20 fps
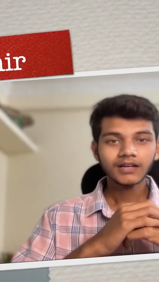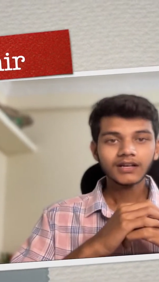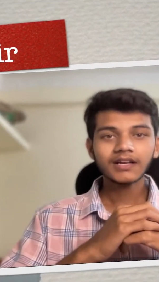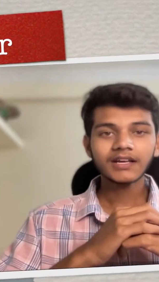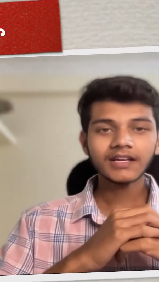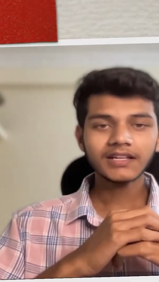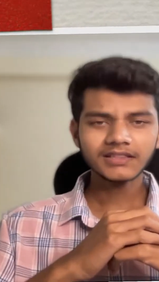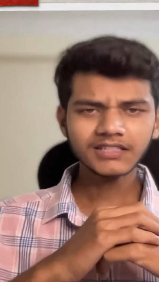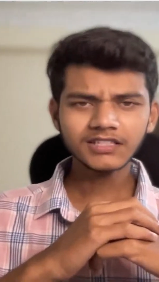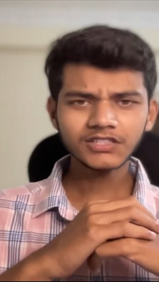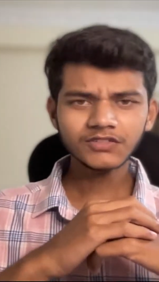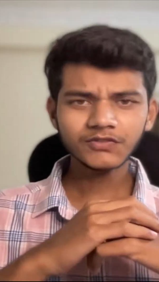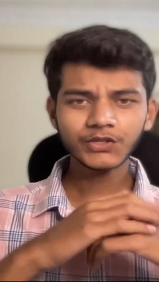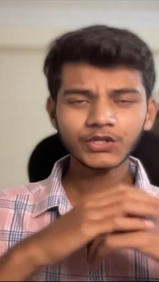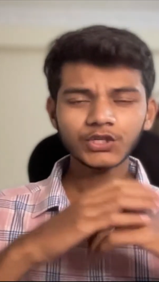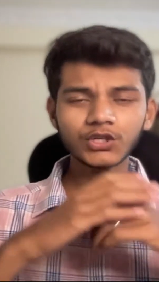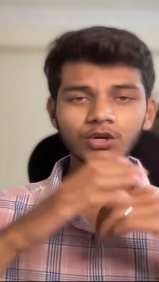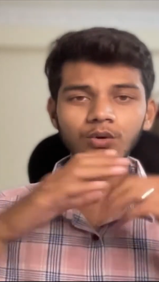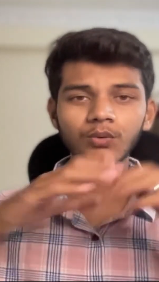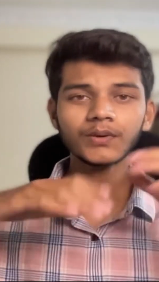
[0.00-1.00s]
In this
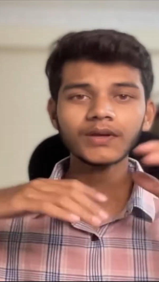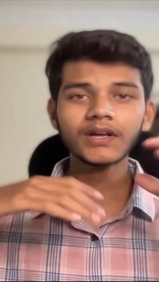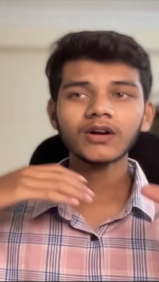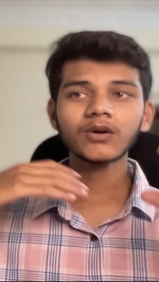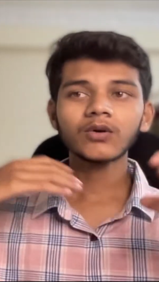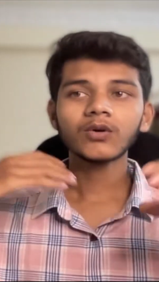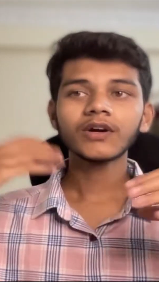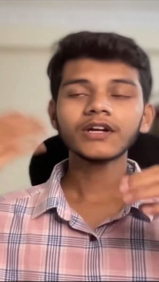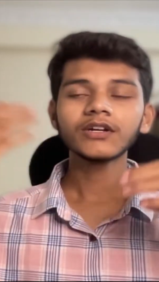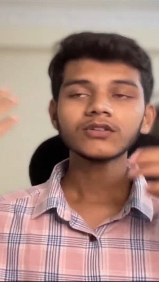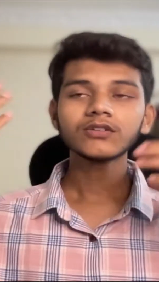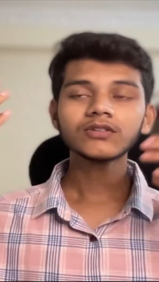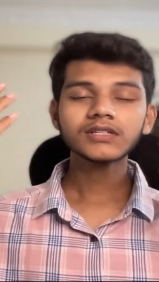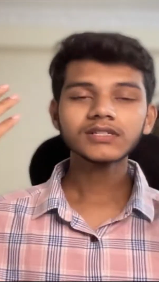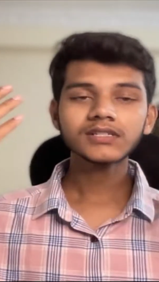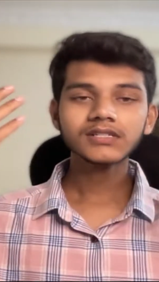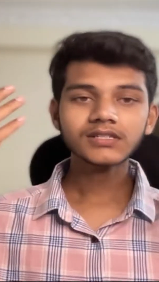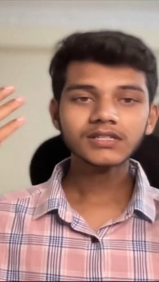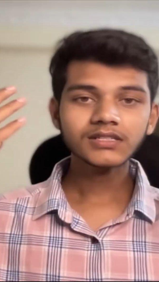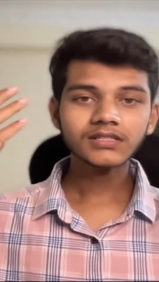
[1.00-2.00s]
video, we are going to
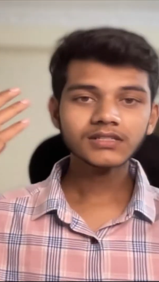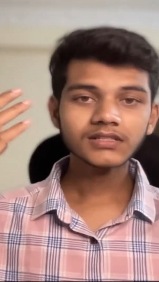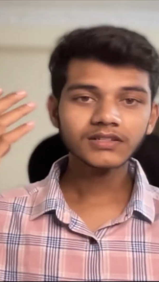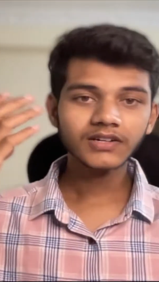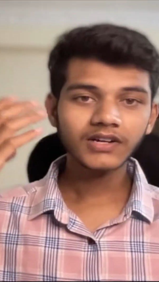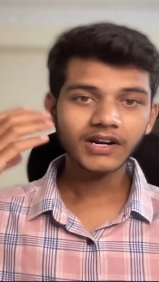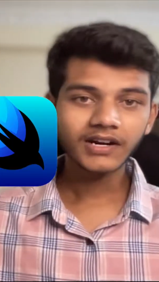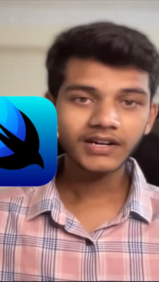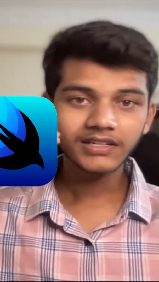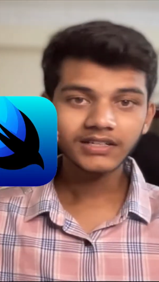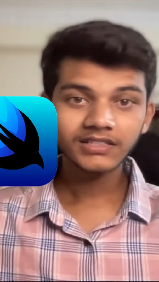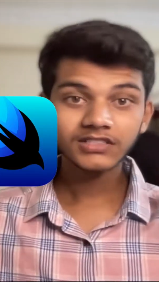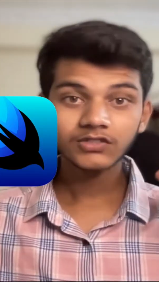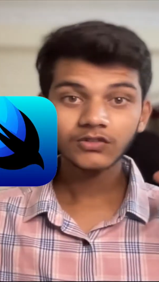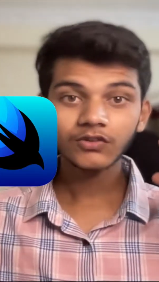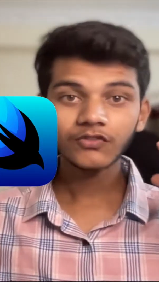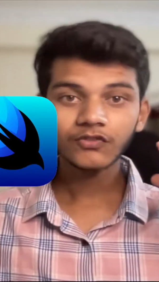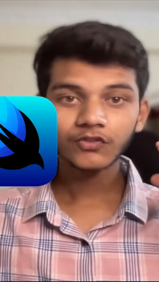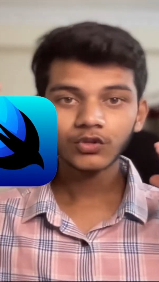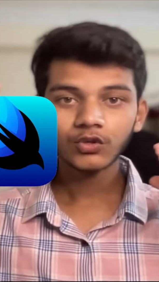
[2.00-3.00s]
discuss regarding
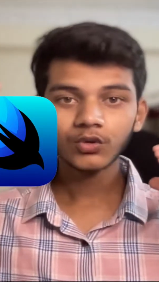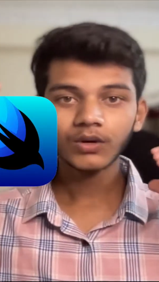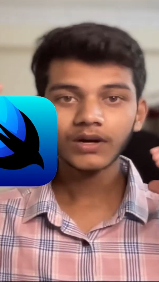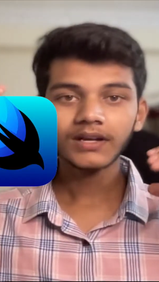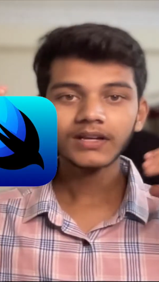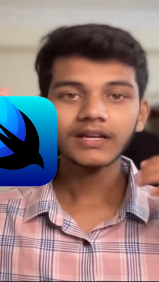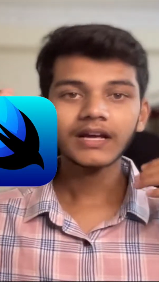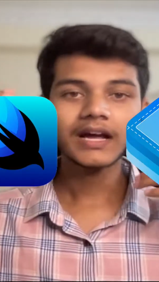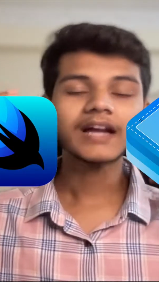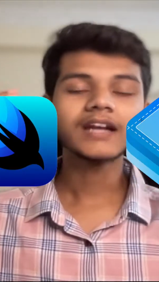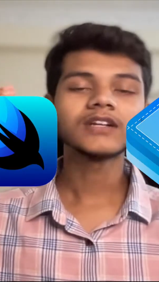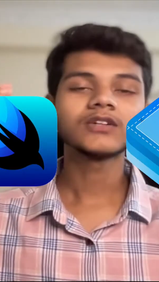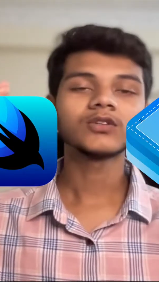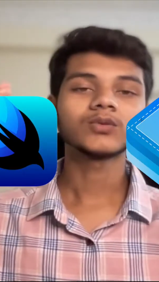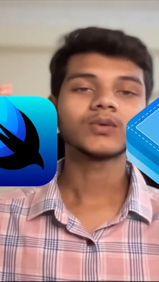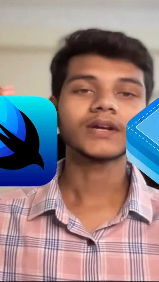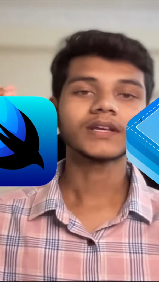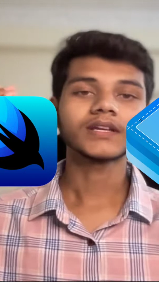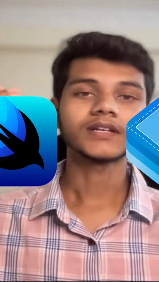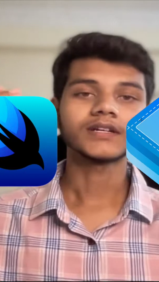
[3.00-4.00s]
SwiftUI and
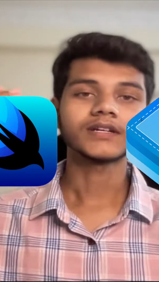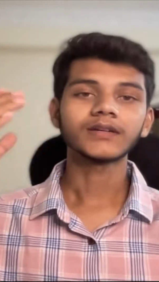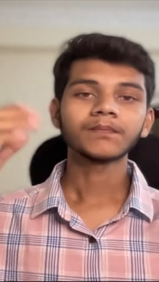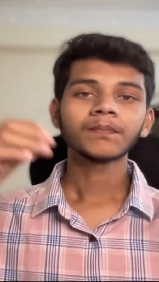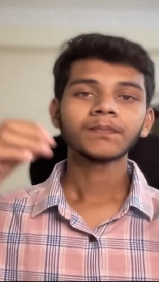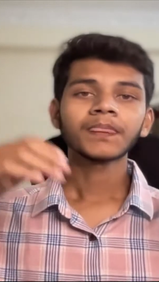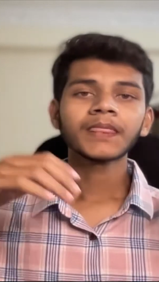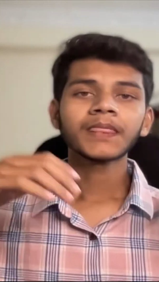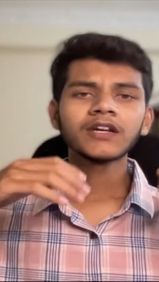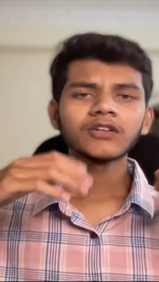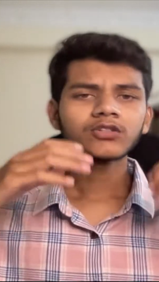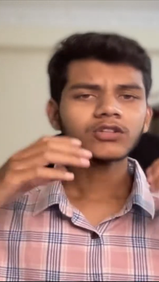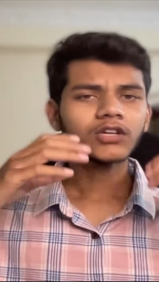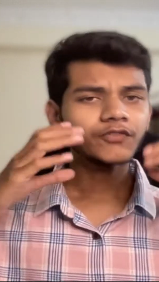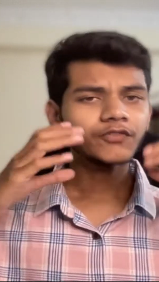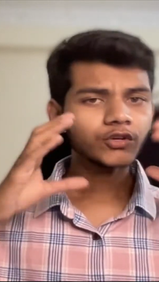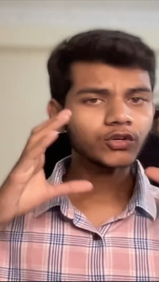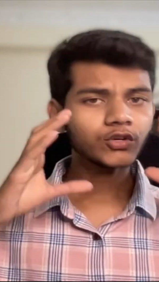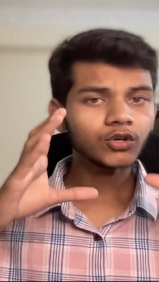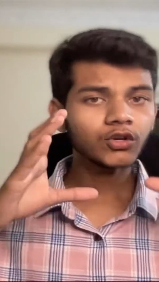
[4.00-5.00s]
UIKit. So if
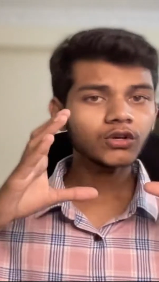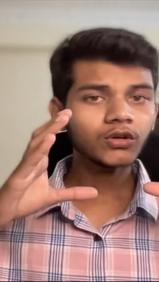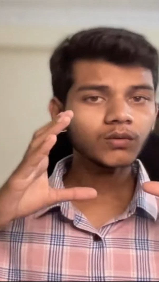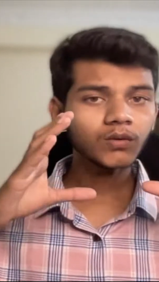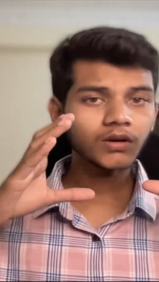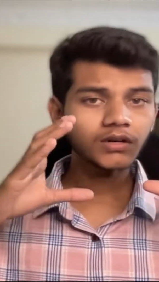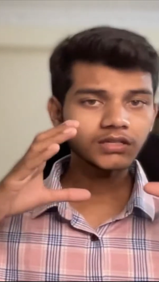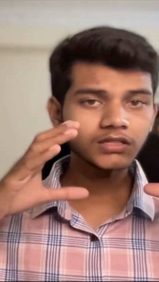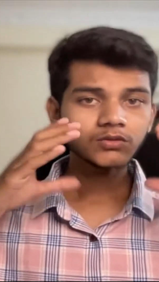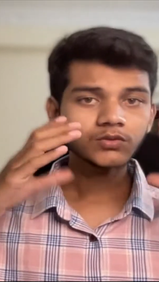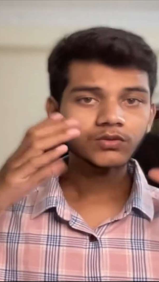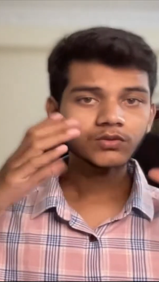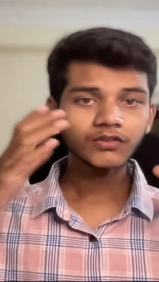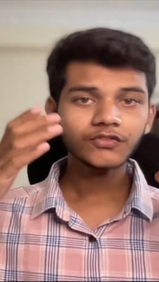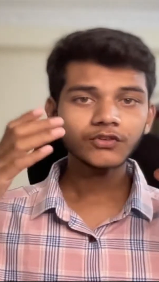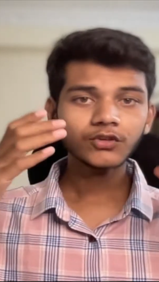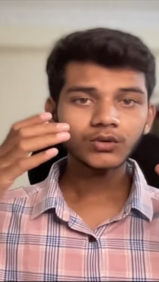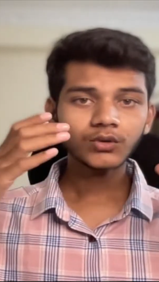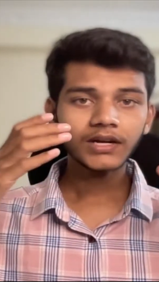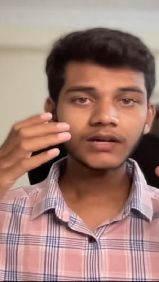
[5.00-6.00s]
you don't know what is
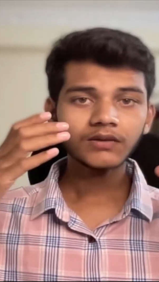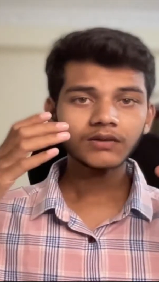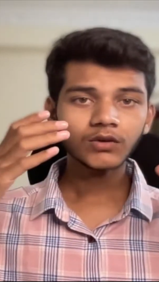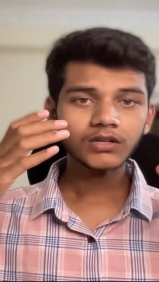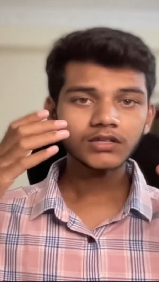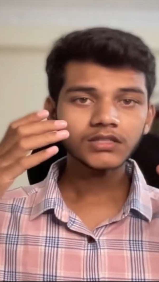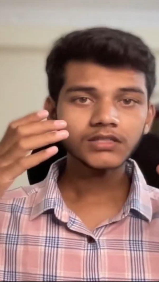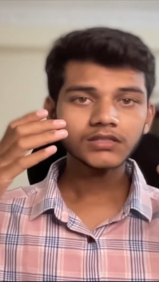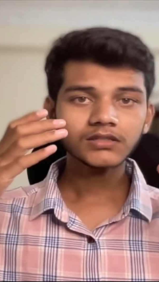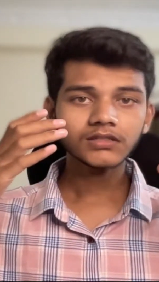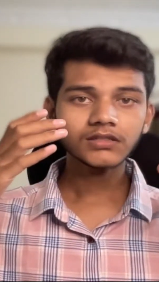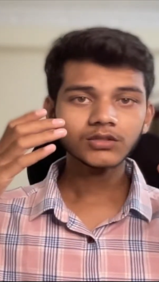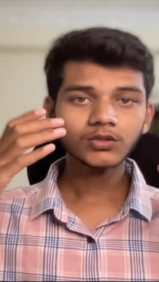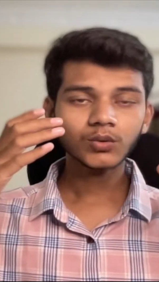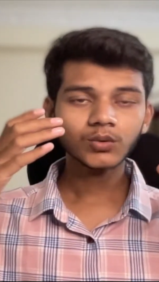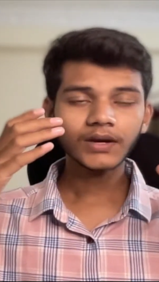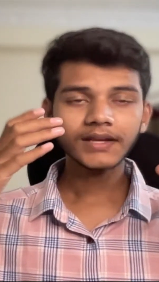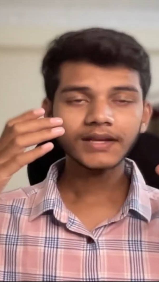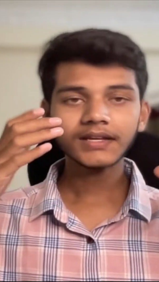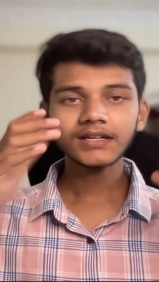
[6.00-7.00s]
SwiftUI and what is
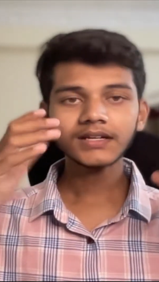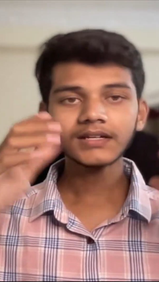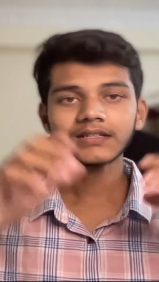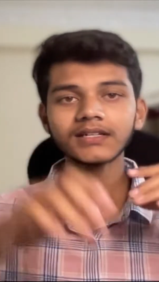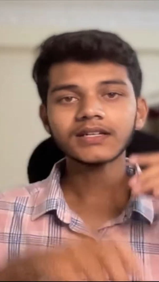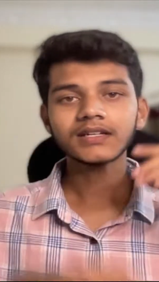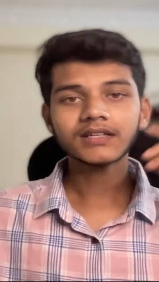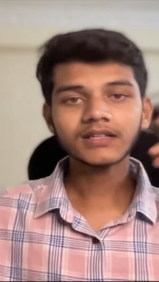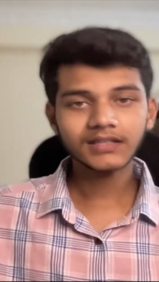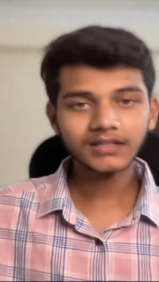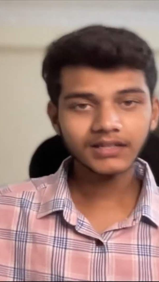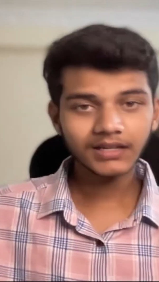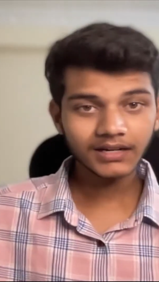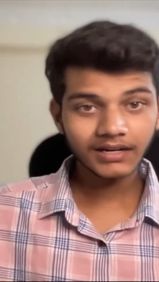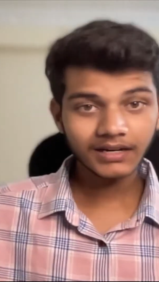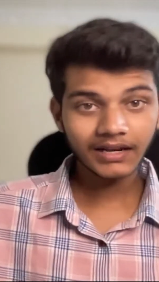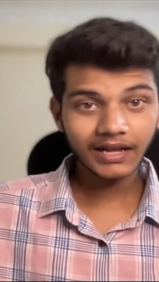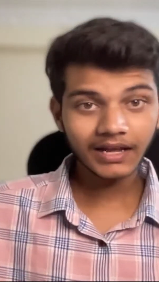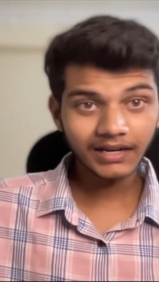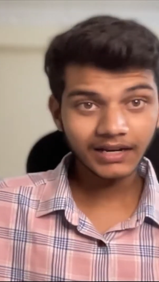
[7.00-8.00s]
UIKit, then here
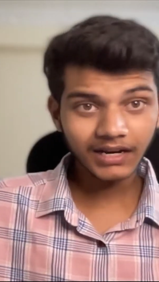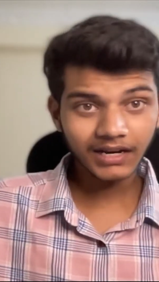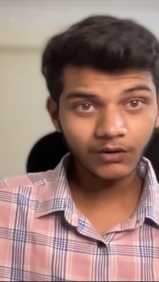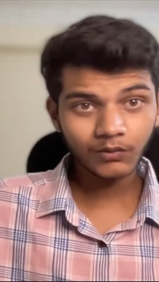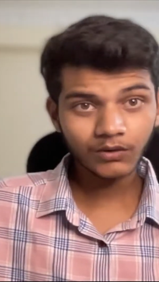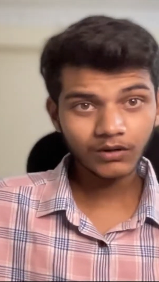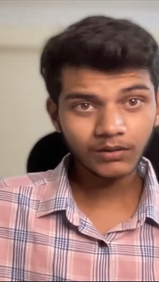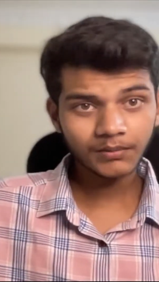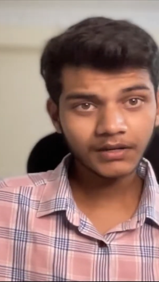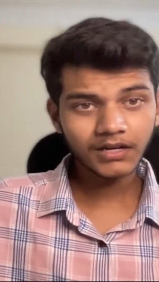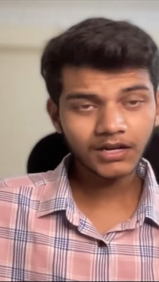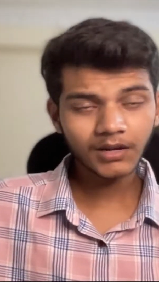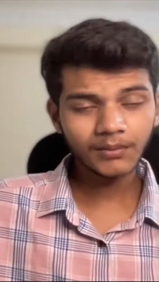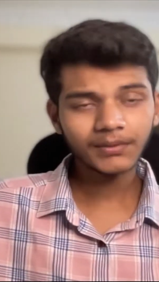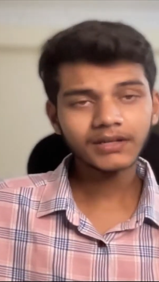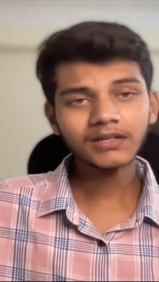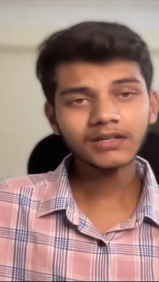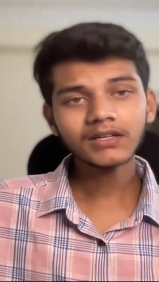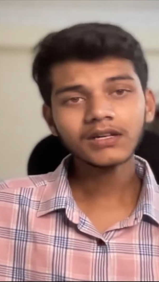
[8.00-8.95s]
an iCard will be coming.